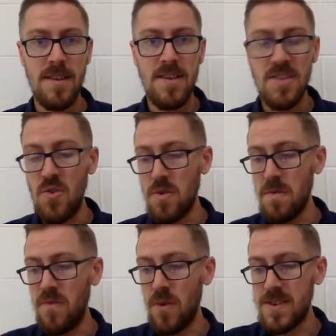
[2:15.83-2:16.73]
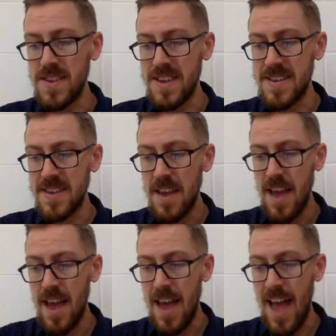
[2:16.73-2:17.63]
So the normal force is
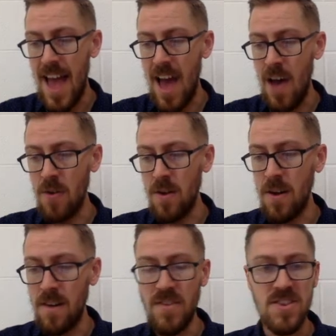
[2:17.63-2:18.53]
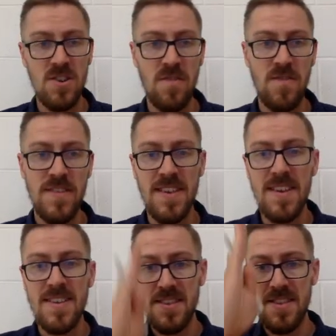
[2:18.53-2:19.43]
out of the surface.
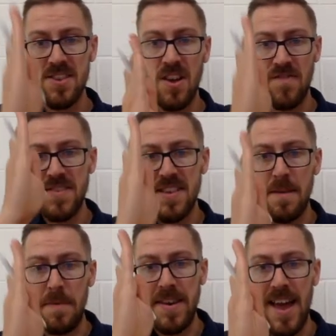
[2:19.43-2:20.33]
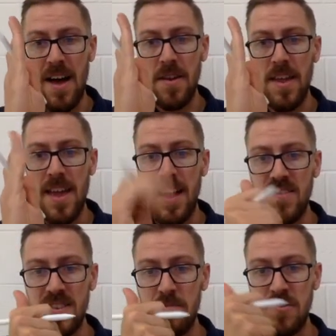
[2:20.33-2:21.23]
Since the surface is up and down,
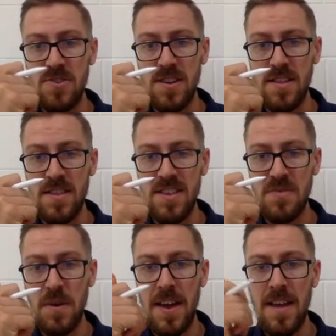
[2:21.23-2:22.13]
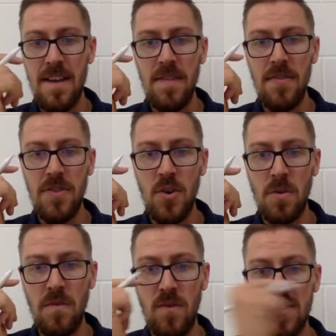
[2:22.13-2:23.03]
she's pushing this way, the
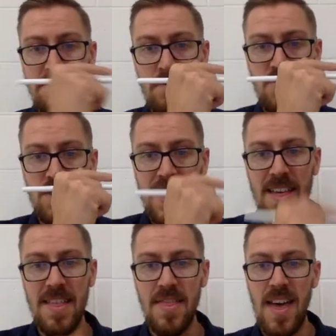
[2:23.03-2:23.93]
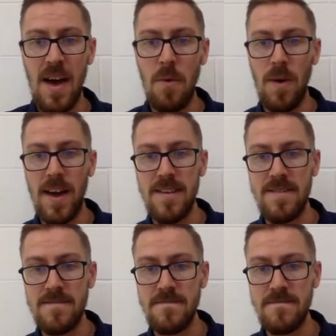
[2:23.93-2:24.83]
normal force is pushing that way.
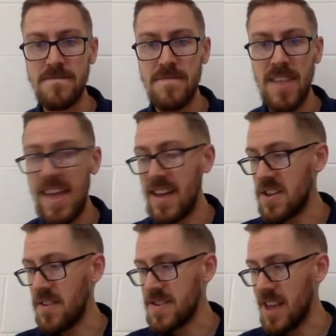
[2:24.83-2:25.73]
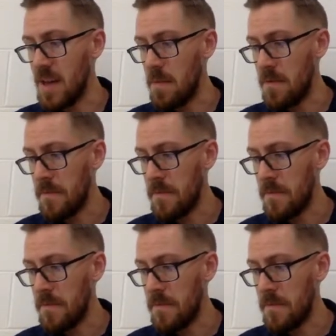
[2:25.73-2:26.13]
Here's another example.